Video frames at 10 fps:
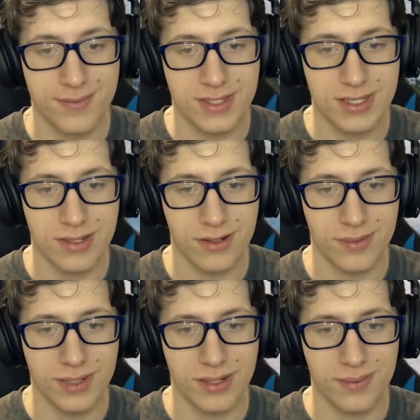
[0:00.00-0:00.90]
So
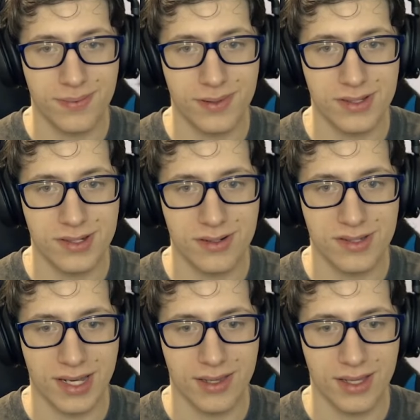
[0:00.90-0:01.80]
many prisoners.
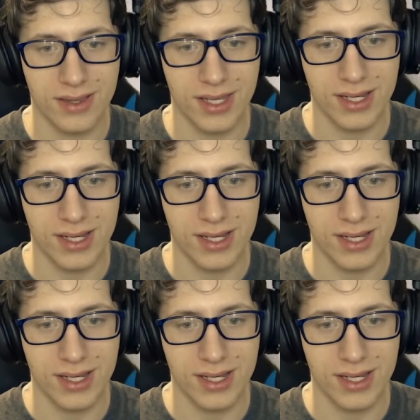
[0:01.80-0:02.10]
I think they